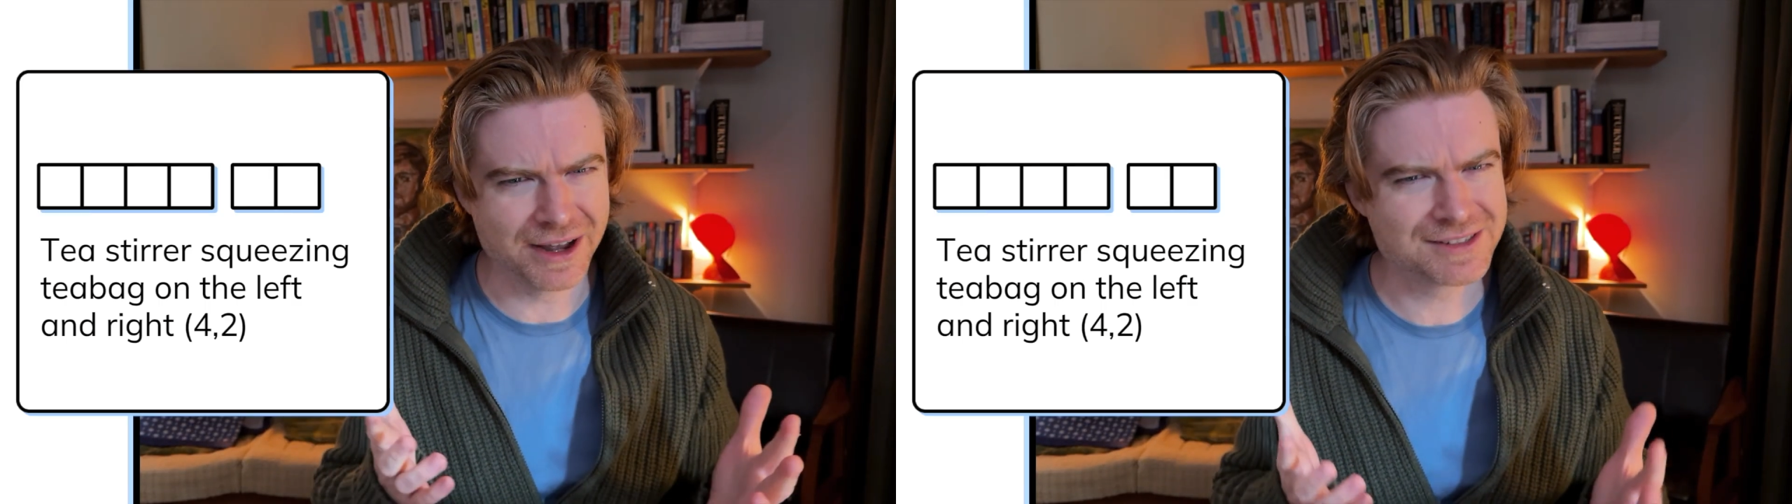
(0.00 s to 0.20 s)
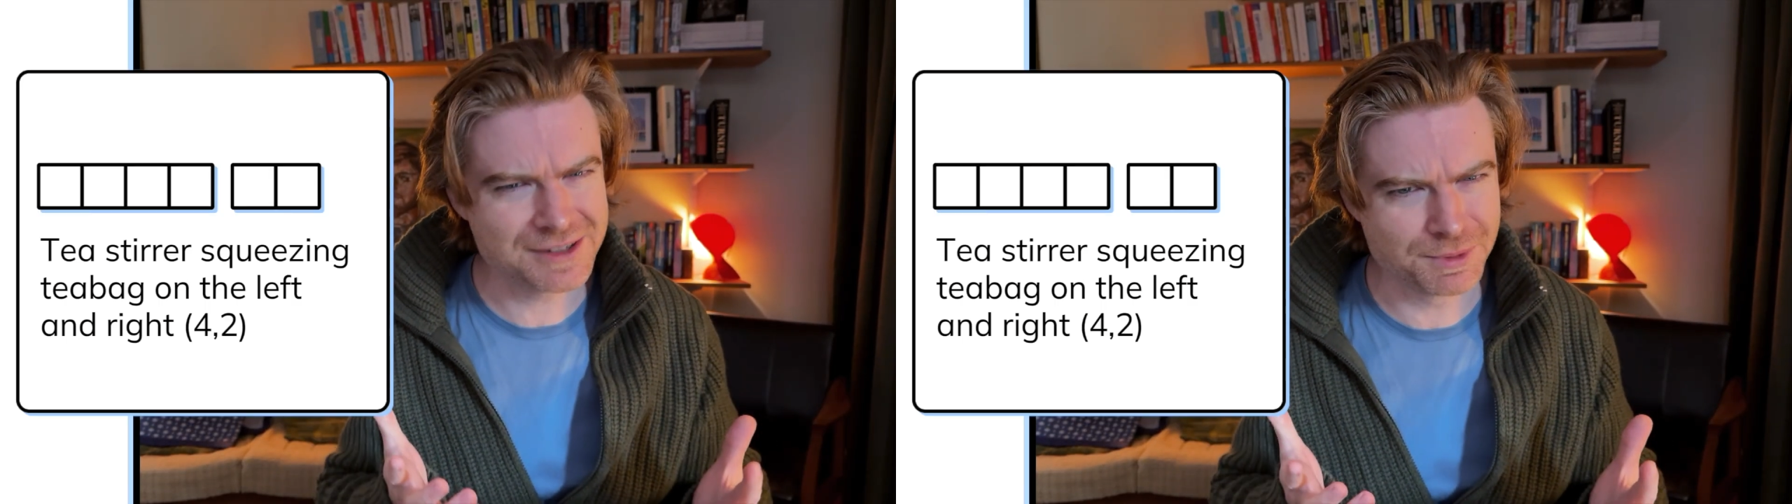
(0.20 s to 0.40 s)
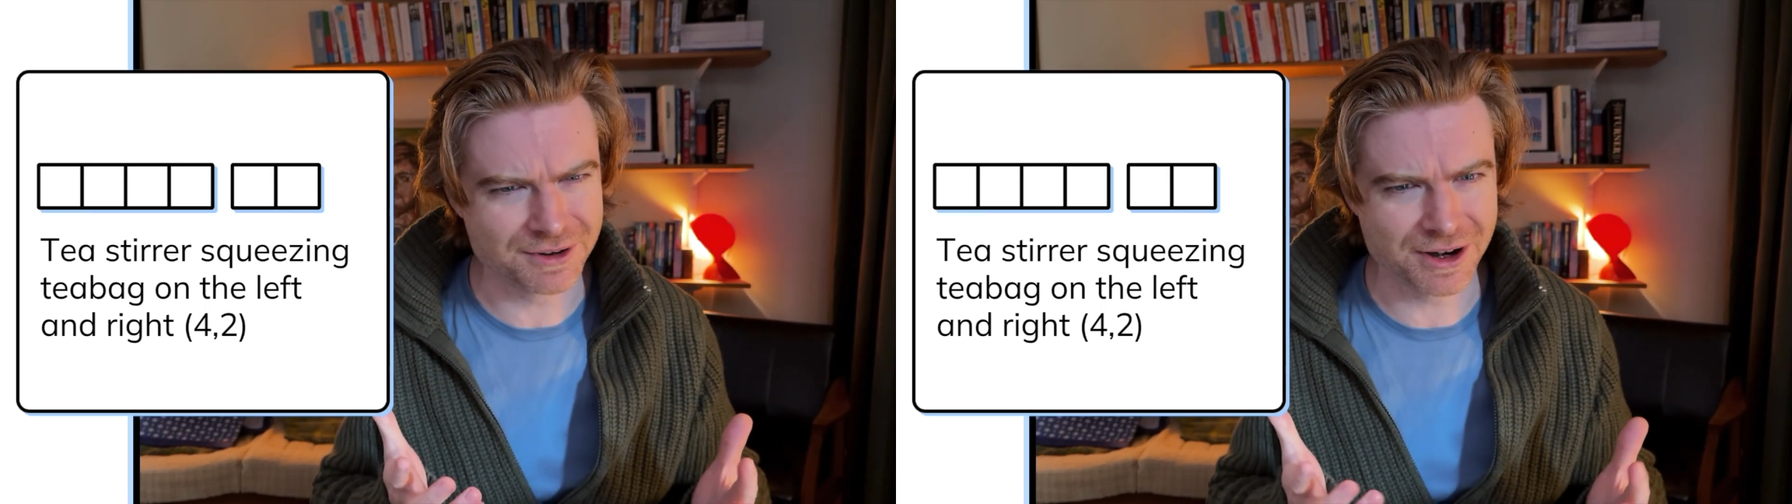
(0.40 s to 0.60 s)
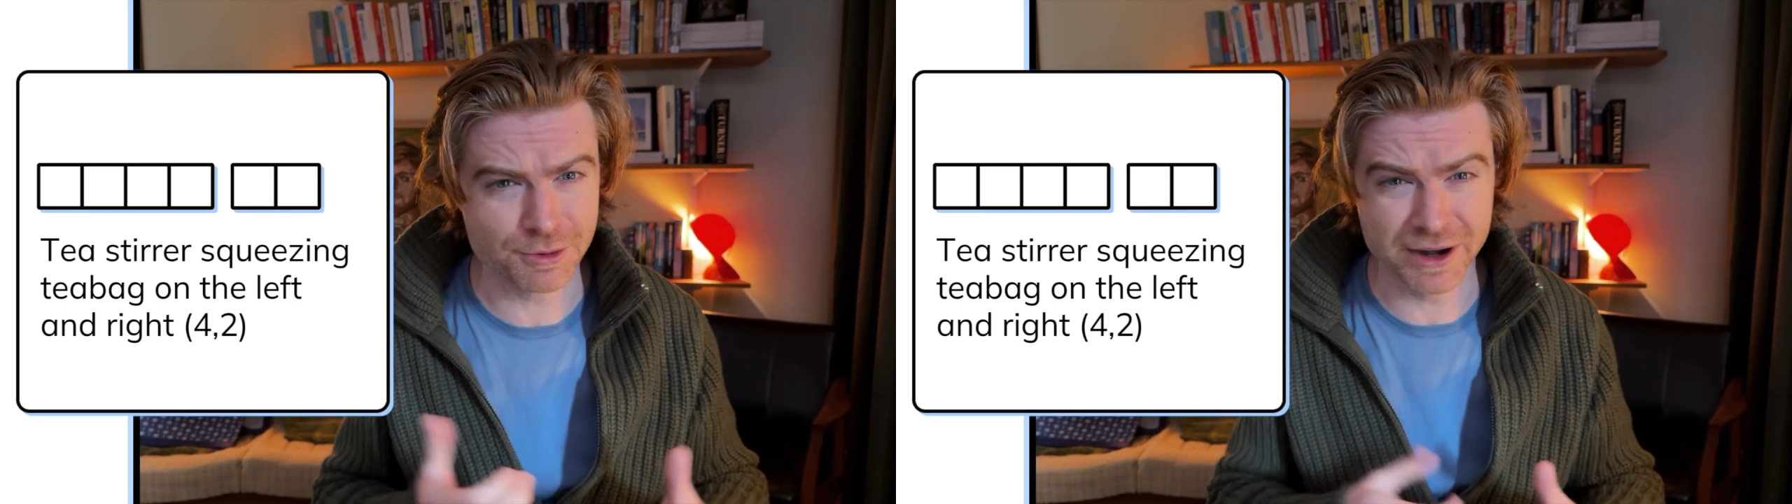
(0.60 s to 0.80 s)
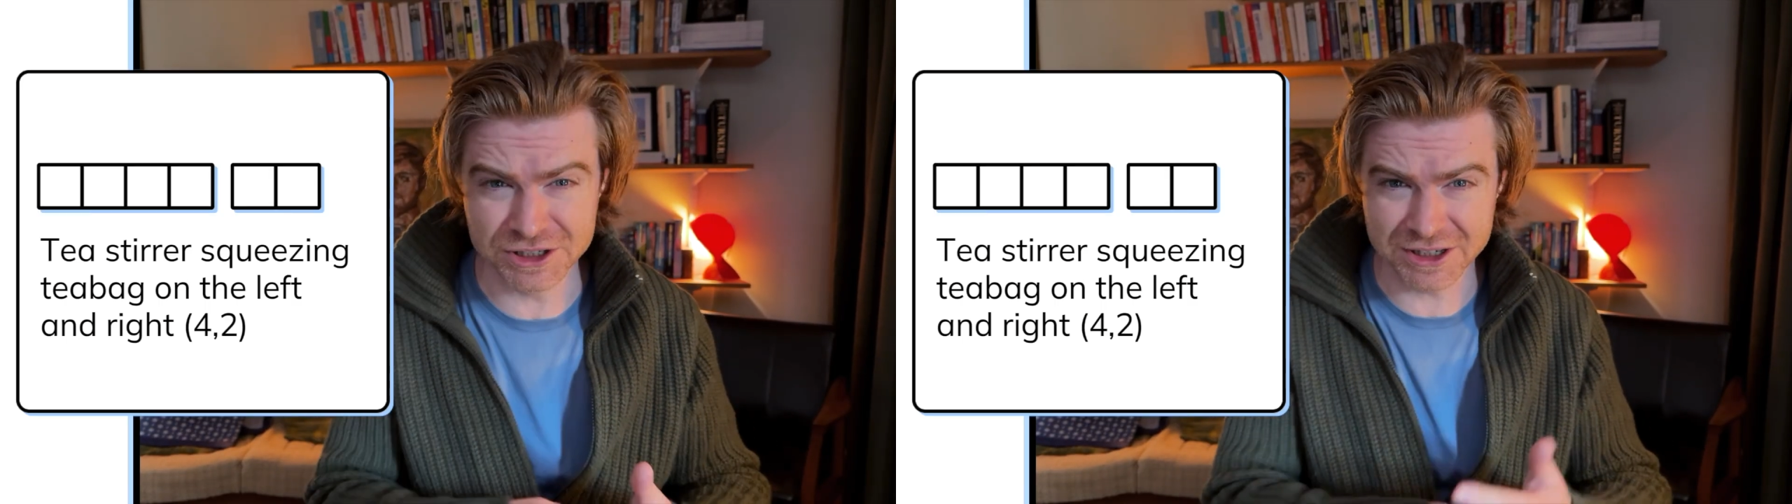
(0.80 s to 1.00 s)
a simpler
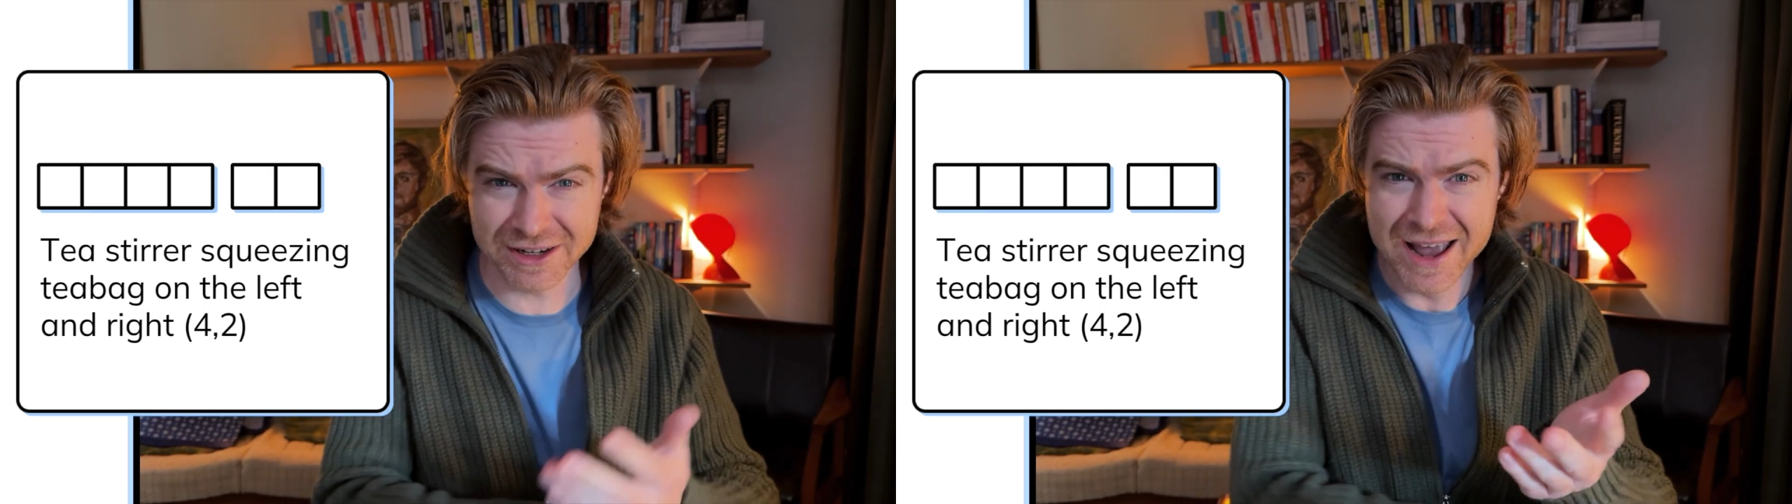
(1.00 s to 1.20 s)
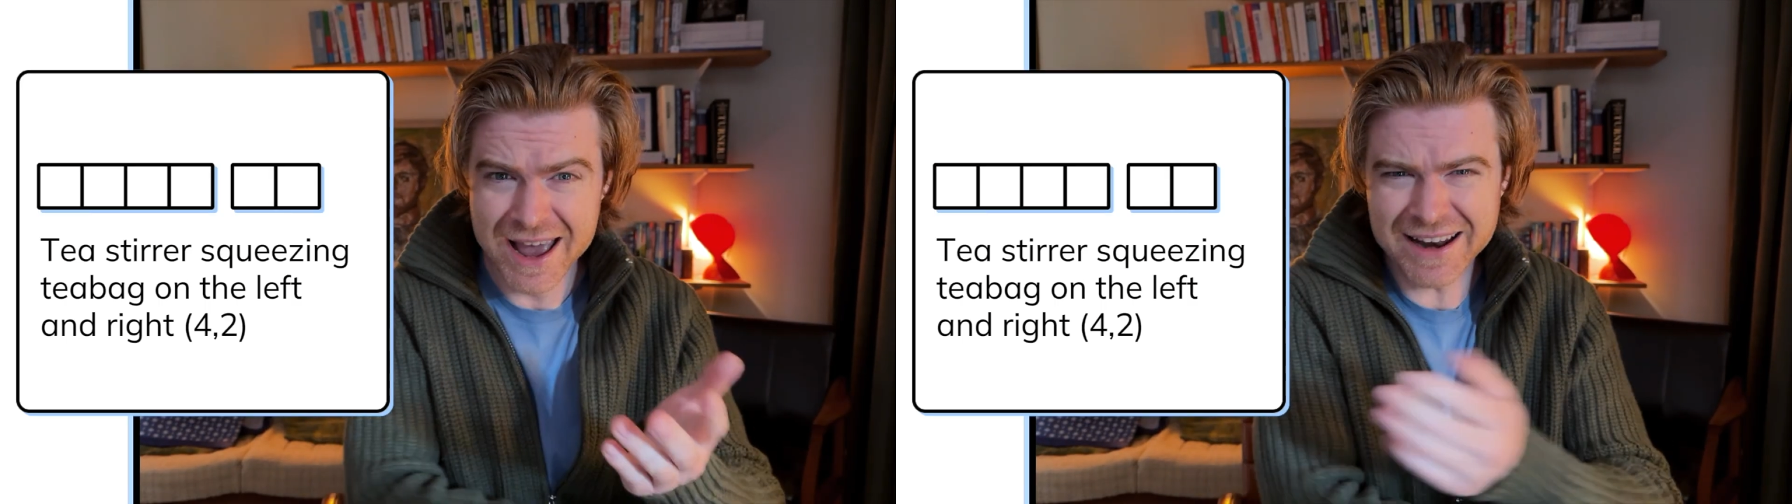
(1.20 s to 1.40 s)
equation.